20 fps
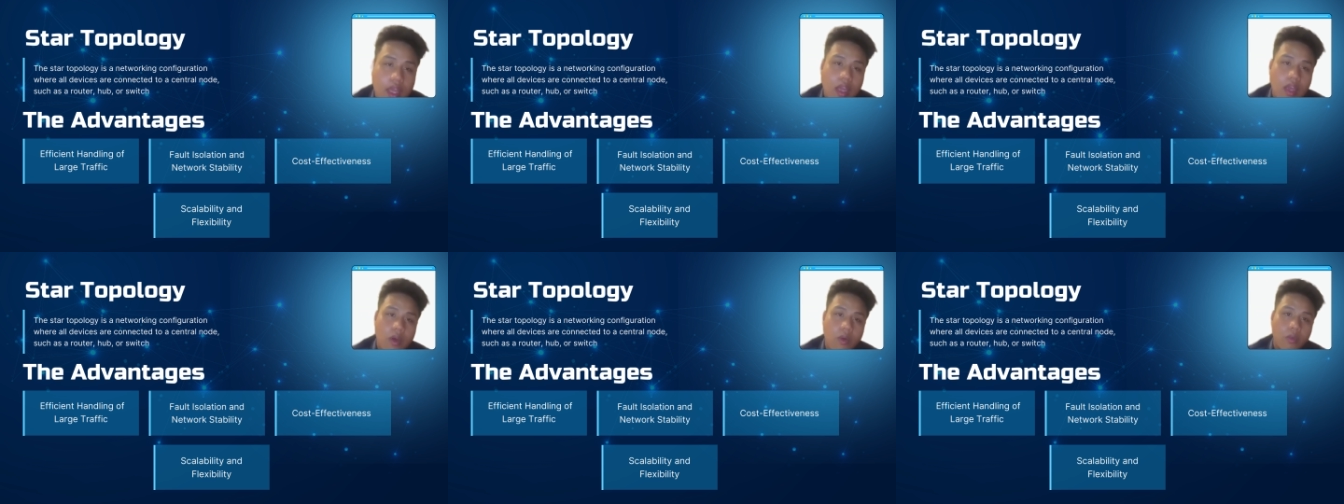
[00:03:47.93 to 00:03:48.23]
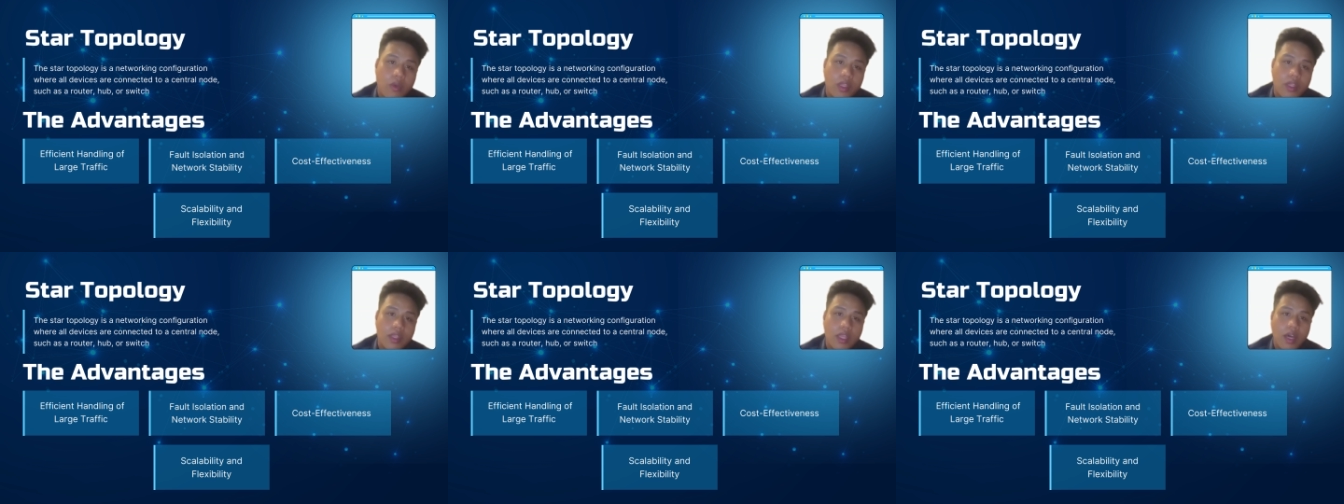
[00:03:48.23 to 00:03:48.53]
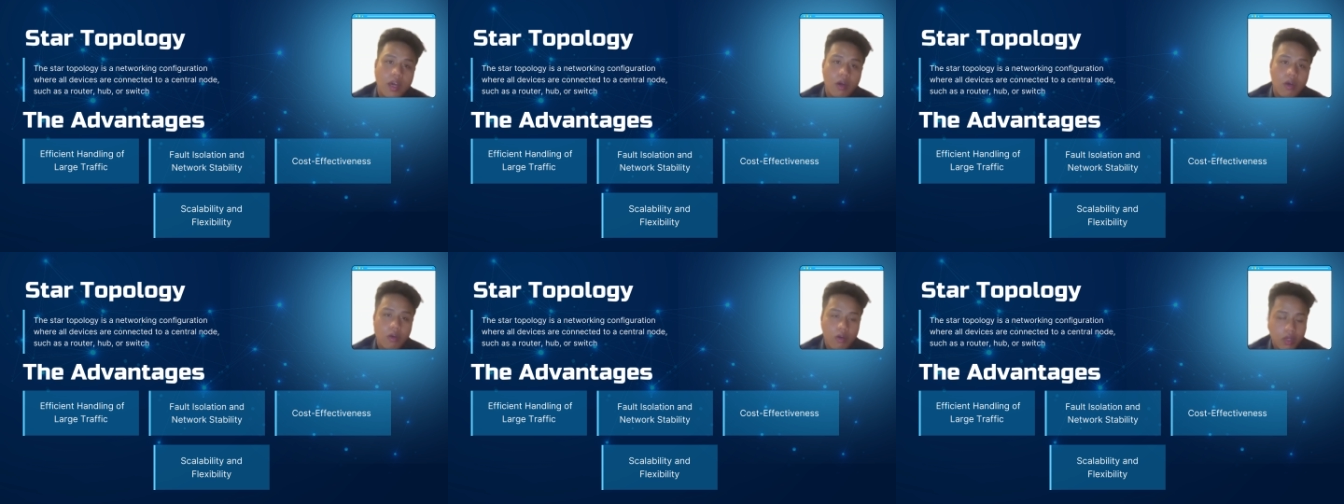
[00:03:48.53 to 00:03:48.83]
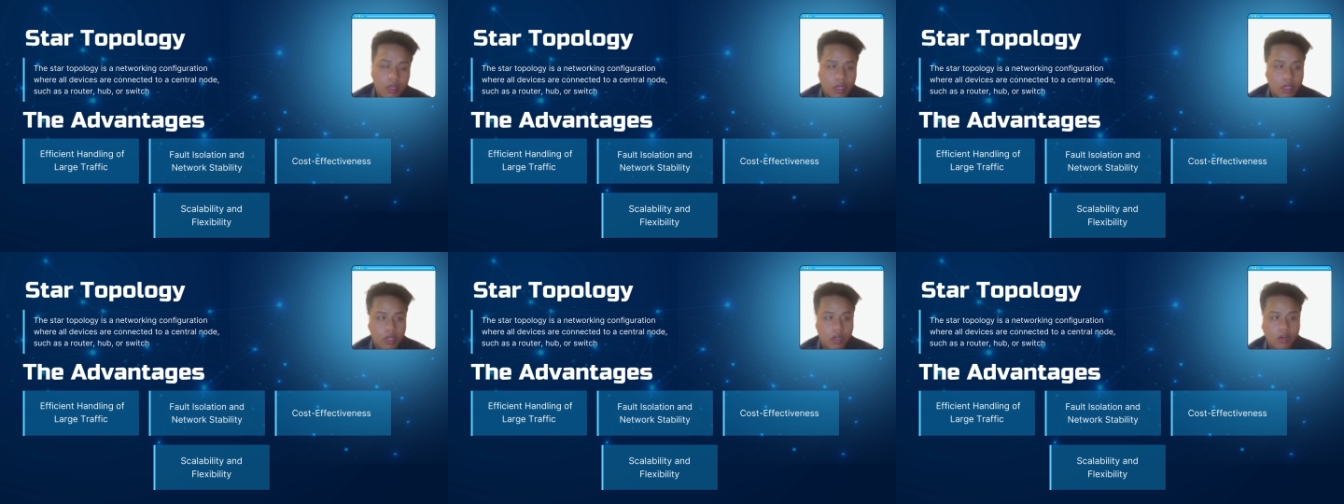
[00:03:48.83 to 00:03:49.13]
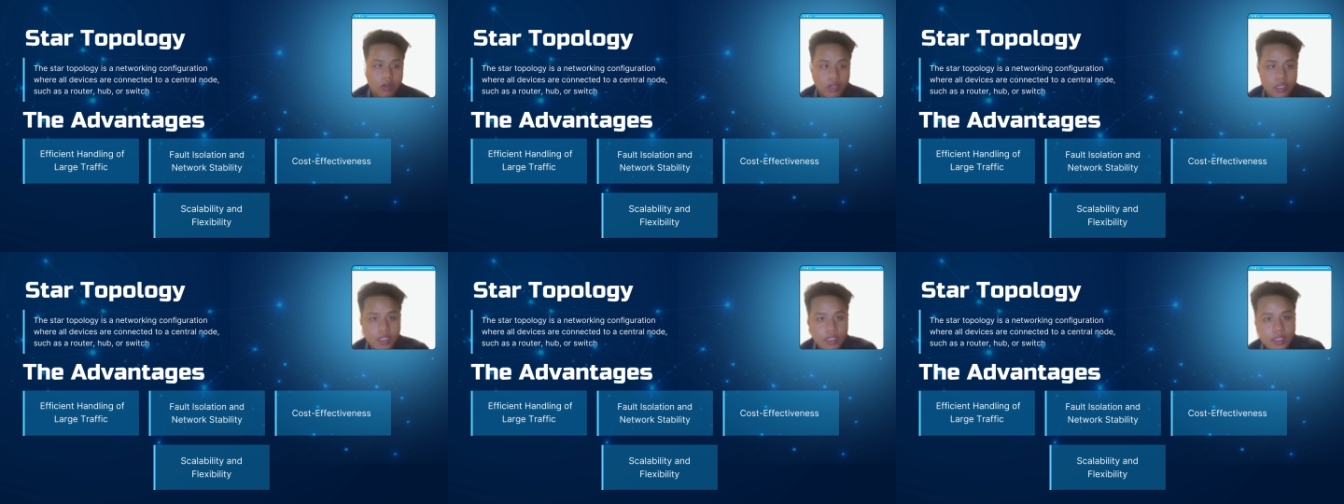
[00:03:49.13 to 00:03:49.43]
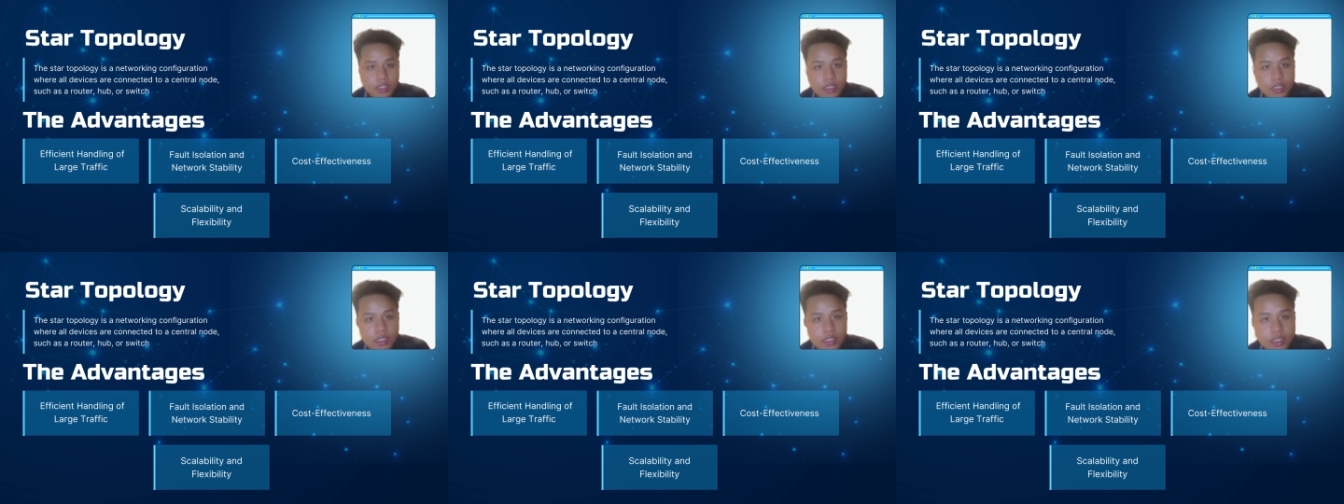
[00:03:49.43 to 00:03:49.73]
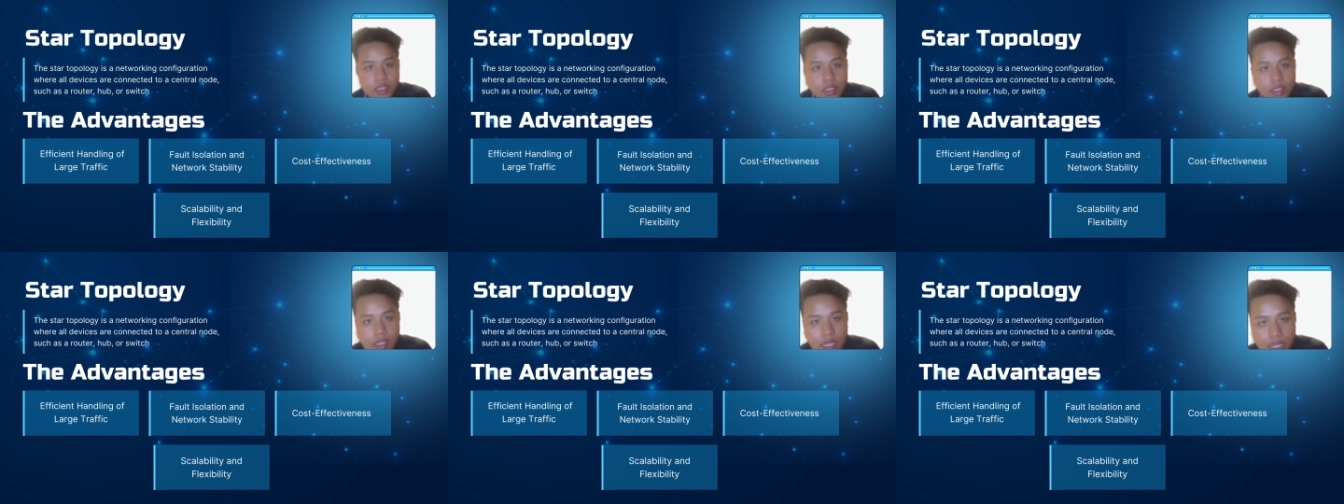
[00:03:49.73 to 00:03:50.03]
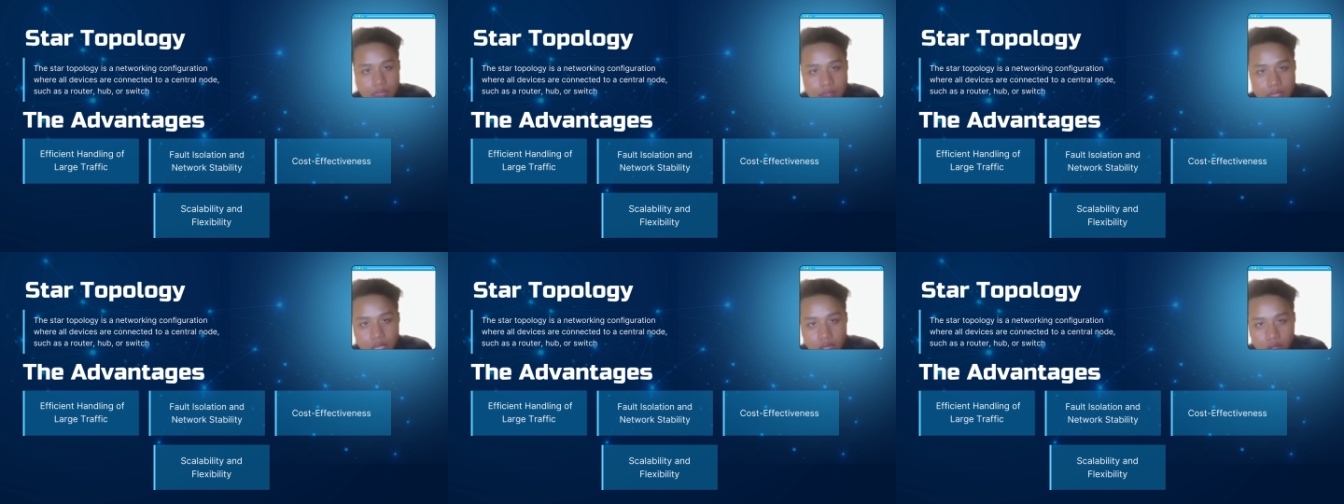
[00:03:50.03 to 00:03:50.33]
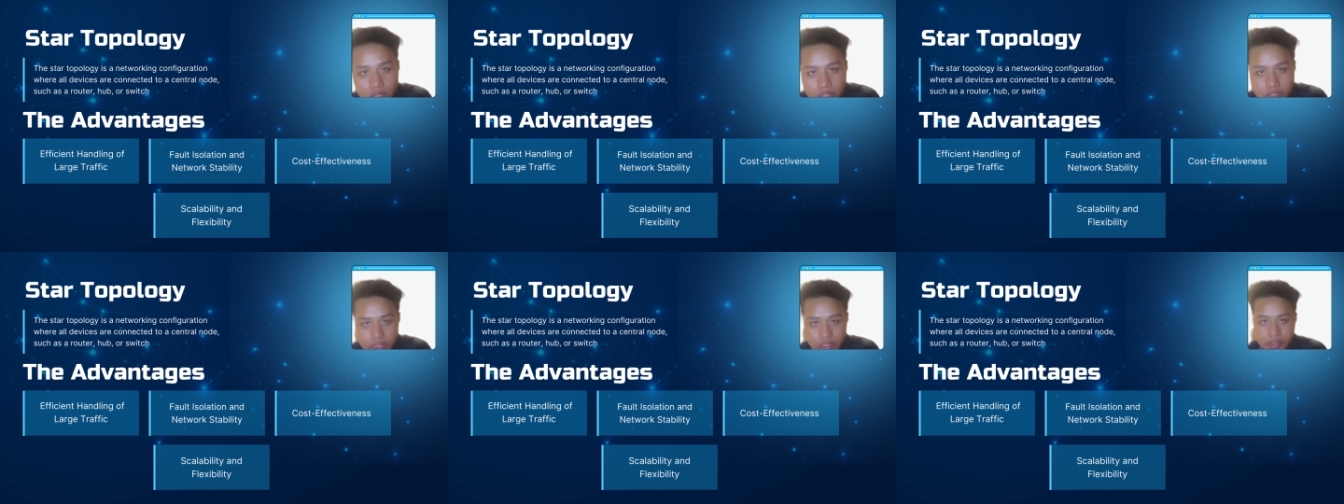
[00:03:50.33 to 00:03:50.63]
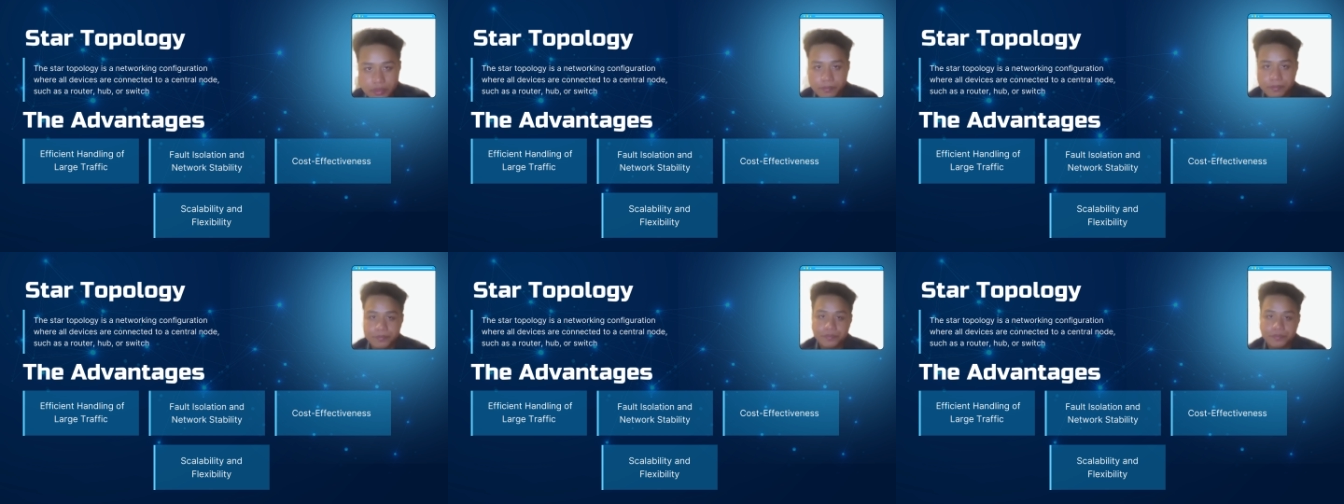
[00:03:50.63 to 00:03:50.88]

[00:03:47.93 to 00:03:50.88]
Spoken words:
without a risk data collision.